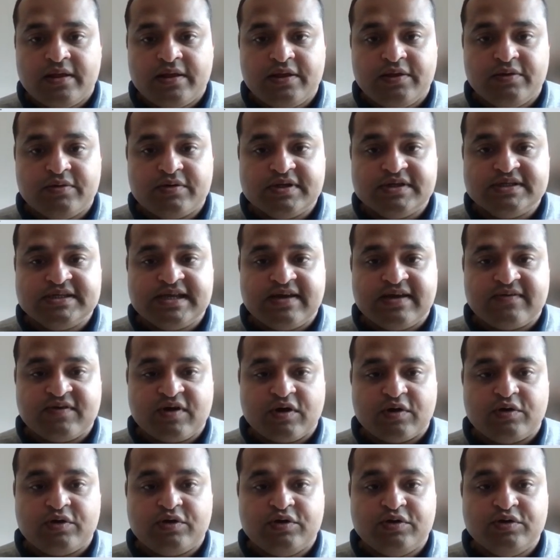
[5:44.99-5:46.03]
you can see I've
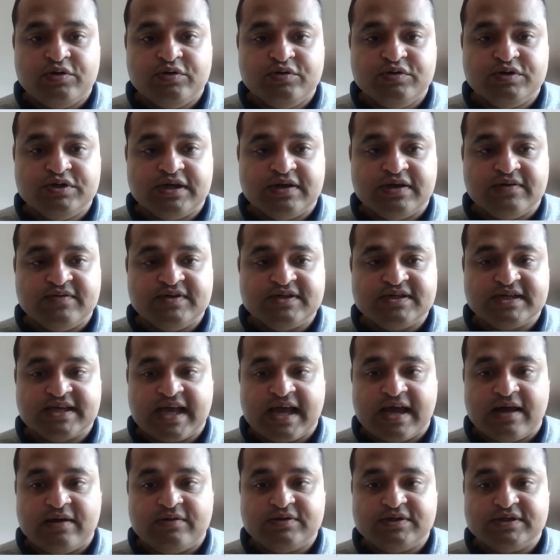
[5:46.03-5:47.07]
got two service
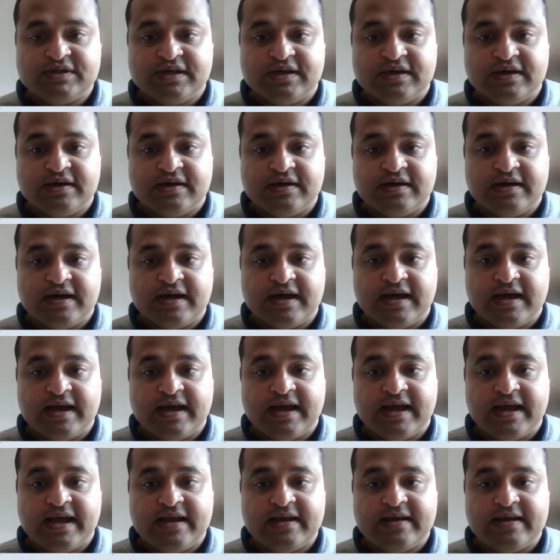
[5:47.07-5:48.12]
accounts here,
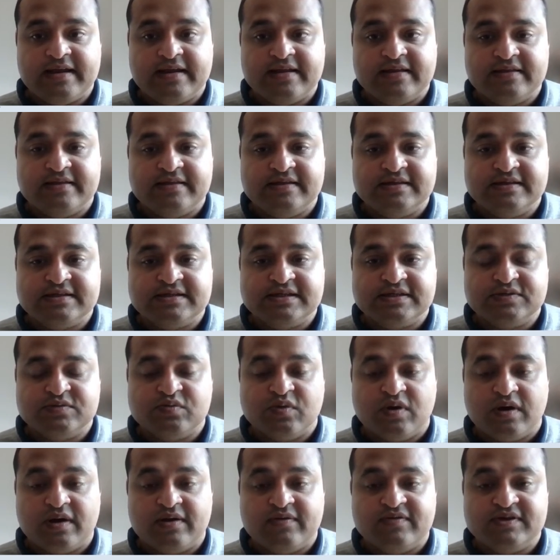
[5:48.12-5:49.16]
and this is
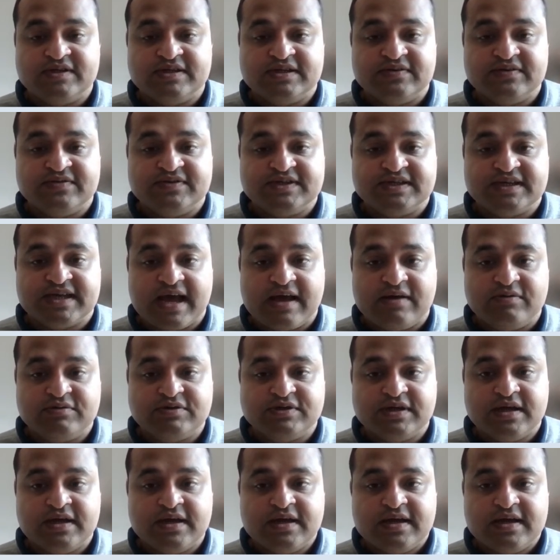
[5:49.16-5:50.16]
one of the service accounts.